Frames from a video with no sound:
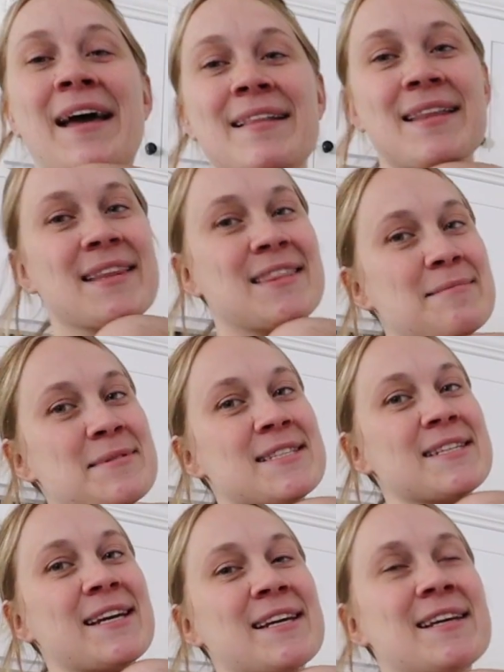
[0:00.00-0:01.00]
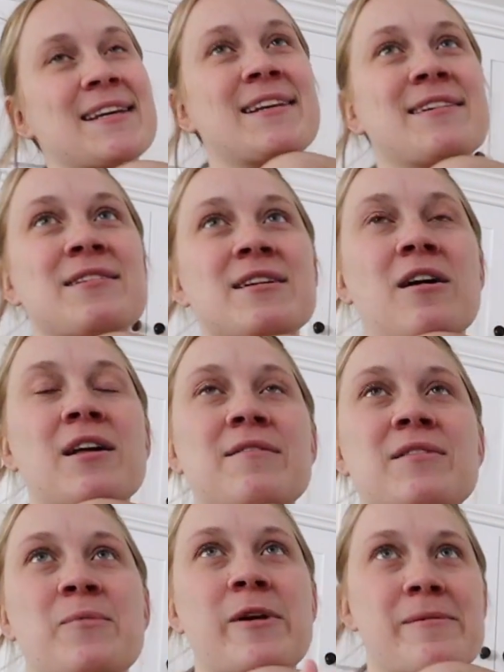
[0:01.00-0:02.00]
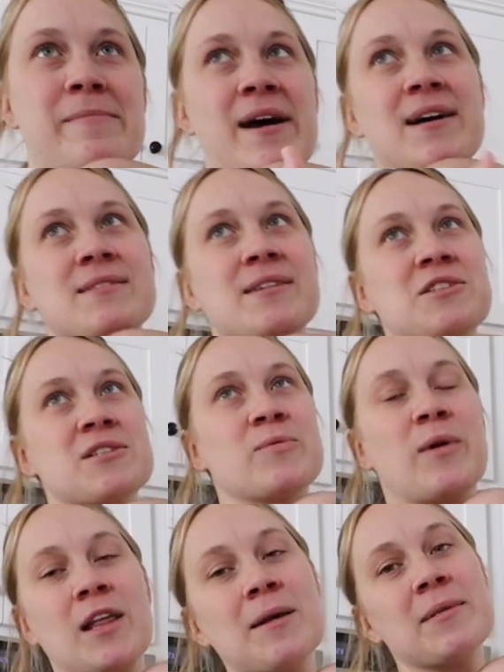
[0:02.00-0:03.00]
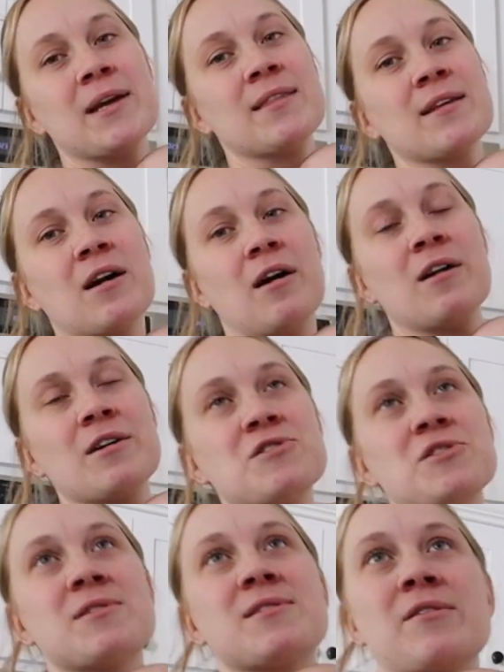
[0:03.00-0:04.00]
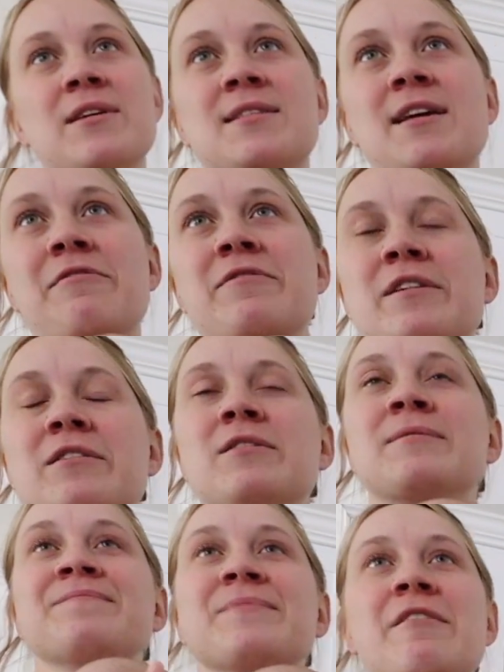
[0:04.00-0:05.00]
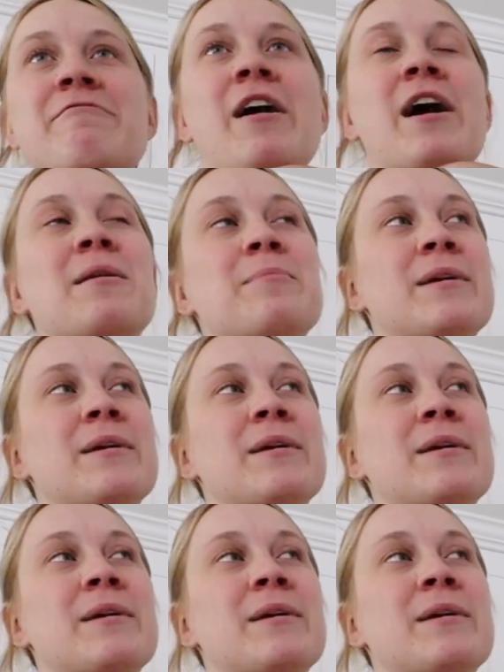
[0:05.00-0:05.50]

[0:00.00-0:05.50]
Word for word: and let them stick it in and I'll even wear a mask just while I'm in the car just so that they feel fine.